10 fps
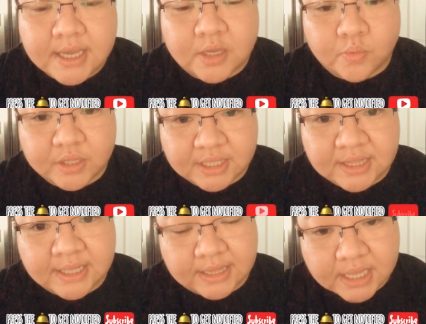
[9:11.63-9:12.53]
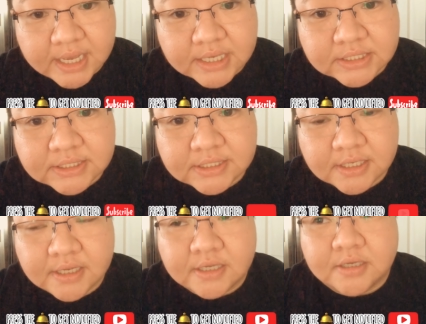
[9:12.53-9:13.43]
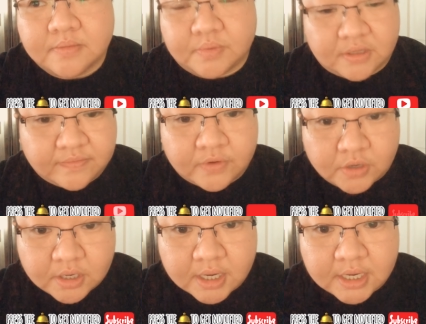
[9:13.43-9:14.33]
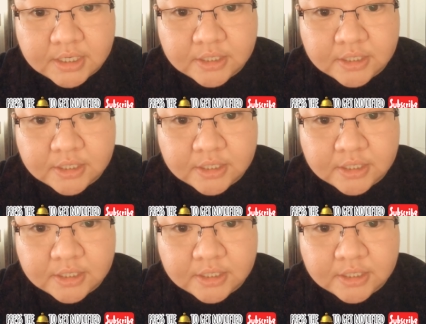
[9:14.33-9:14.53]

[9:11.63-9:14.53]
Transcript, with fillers: And within that light, Believe it or not,